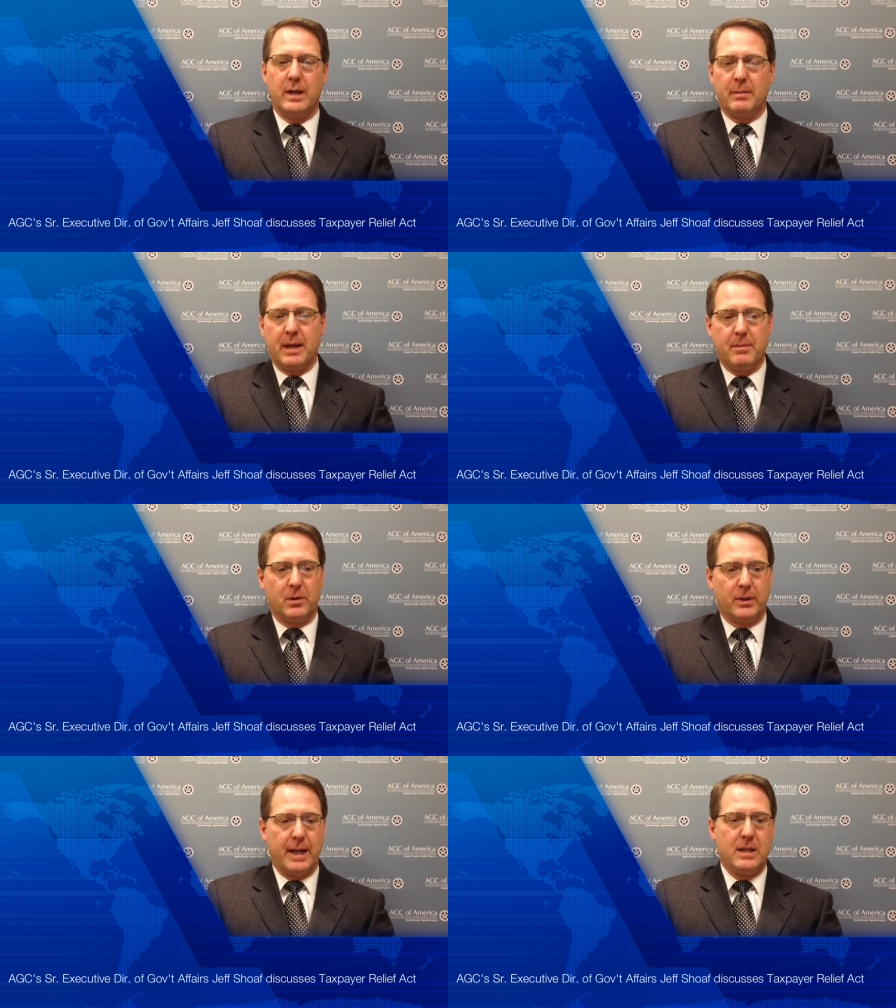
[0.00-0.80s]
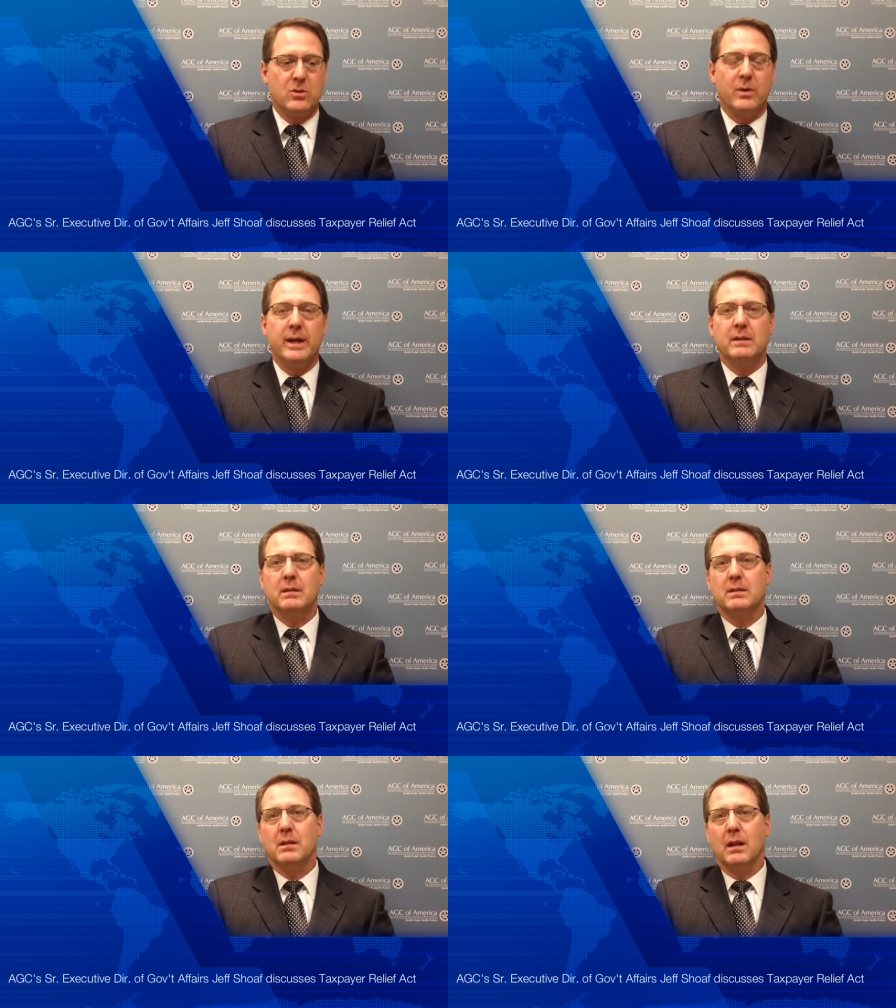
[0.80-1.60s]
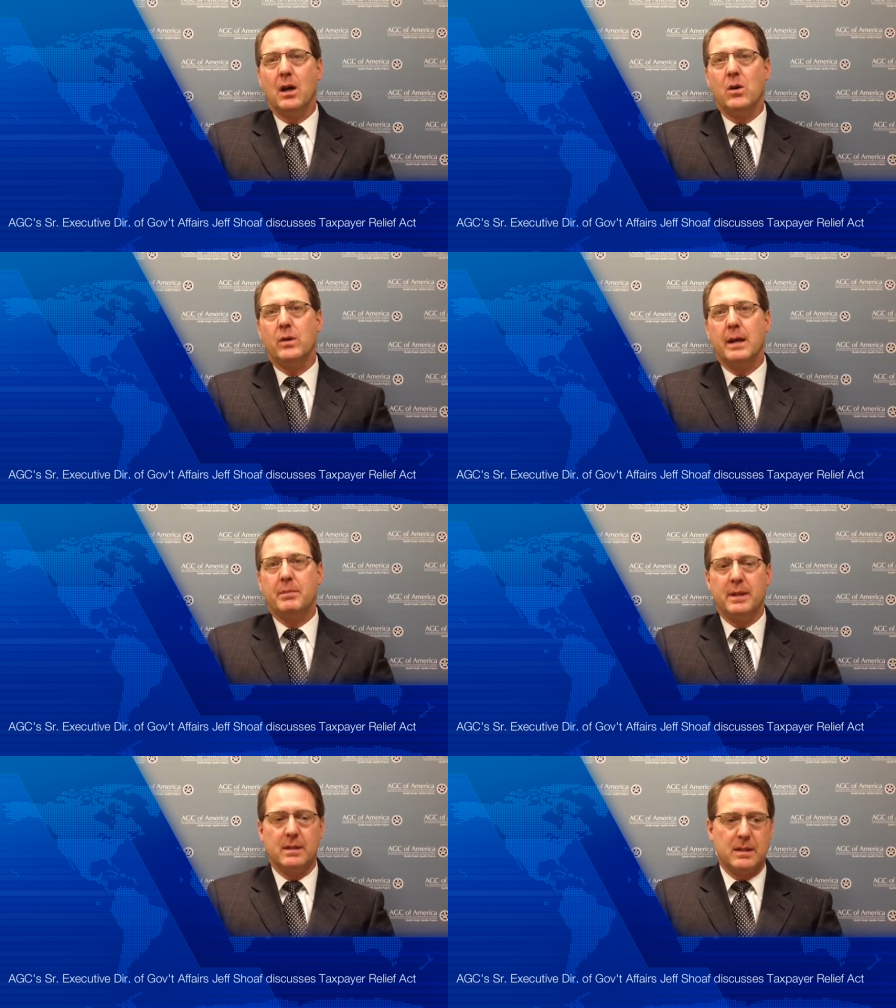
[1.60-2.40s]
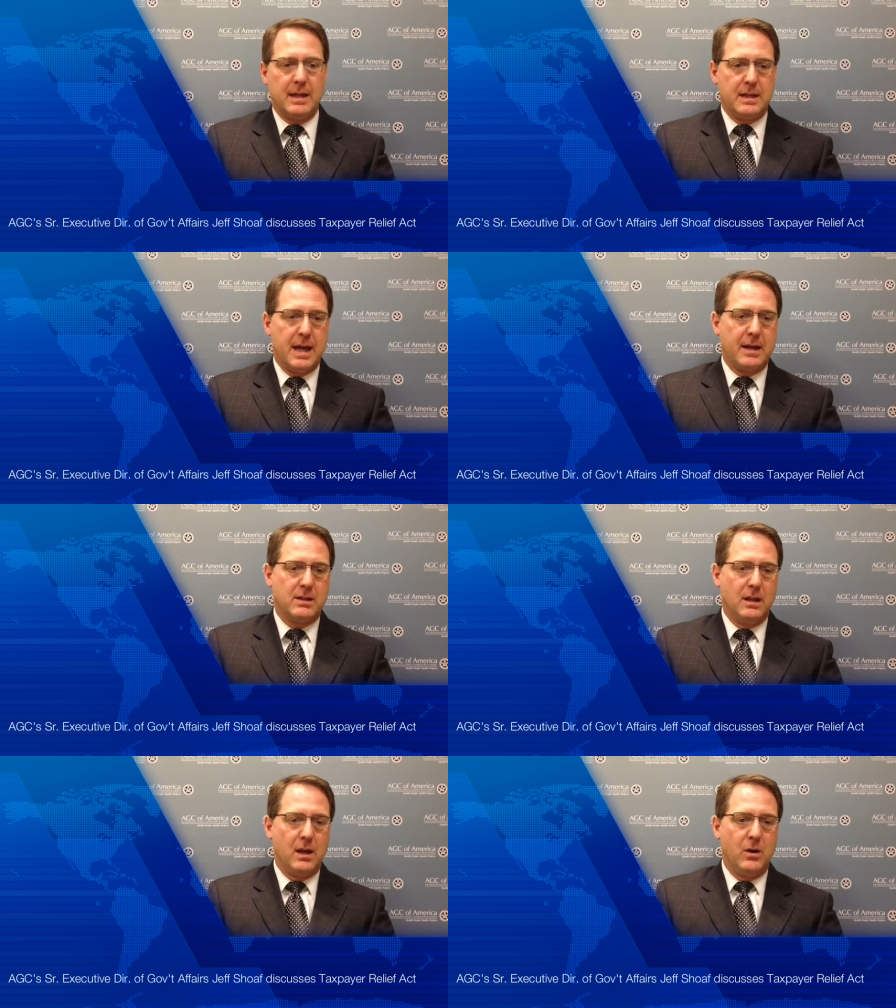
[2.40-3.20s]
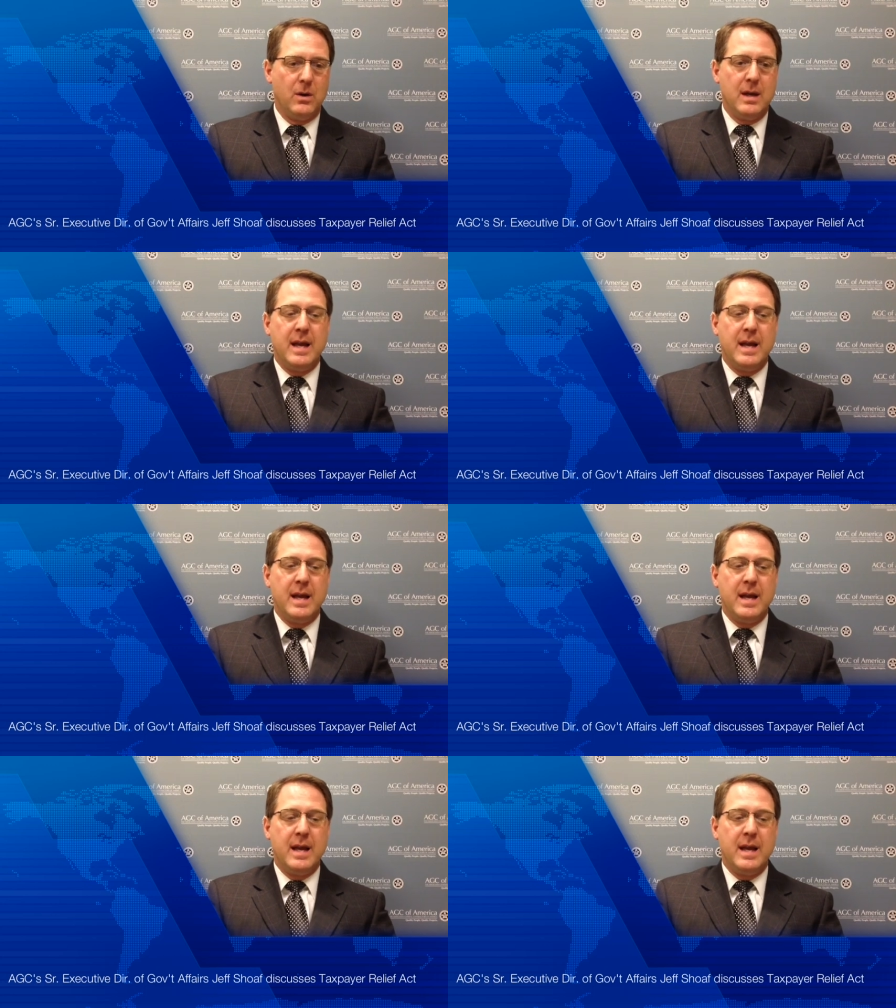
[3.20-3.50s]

kept capital gains rates low, kept the estate tax low,